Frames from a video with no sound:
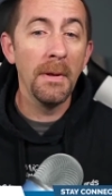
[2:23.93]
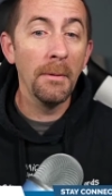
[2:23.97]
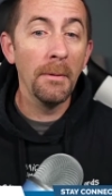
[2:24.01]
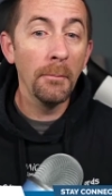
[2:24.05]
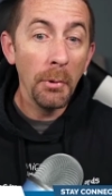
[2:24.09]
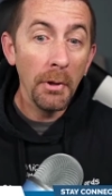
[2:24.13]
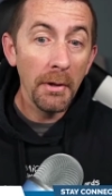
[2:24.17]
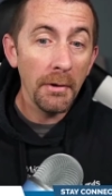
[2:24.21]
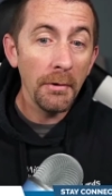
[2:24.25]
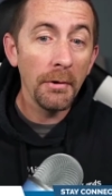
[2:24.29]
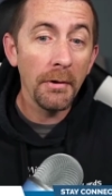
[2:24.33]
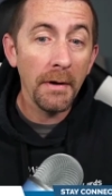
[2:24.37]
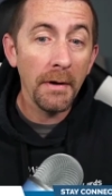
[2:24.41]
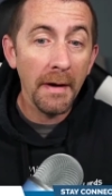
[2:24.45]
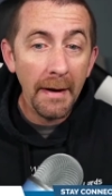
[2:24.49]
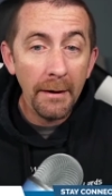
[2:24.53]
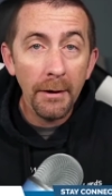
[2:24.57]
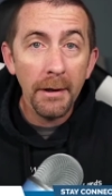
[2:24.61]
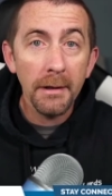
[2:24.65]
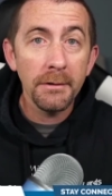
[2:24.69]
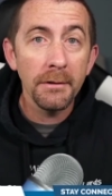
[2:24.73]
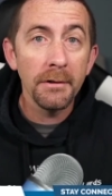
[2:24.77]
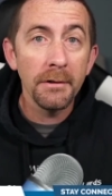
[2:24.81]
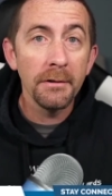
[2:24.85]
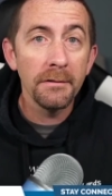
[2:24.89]
biblical
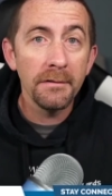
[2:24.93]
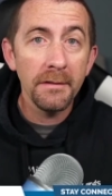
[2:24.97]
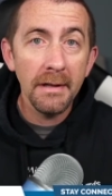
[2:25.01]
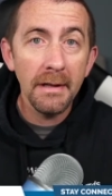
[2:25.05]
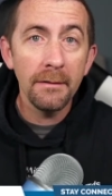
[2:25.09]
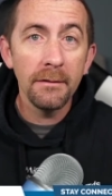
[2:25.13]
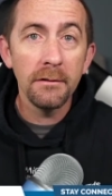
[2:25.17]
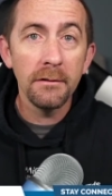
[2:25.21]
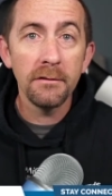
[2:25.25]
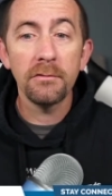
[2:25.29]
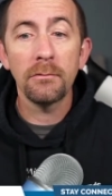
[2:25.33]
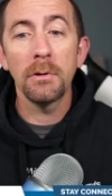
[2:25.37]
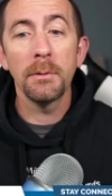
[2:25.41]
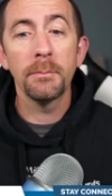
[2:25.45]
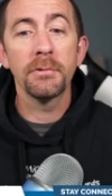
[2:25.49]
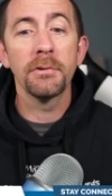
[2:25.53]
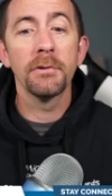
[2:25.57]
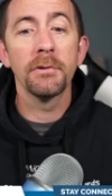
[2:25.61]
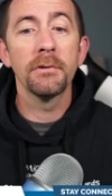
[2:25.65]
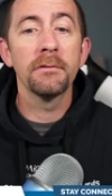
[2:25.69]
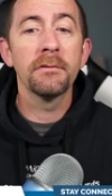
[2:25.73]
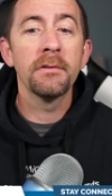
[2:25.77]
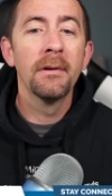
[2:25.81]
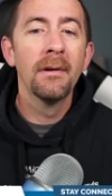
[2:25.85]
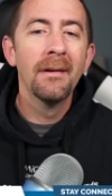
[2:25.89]
characters in the
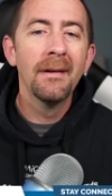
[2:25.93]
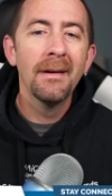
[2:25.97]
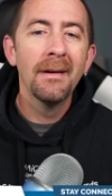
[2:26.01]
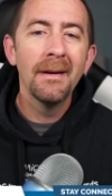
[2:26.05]
scriptures.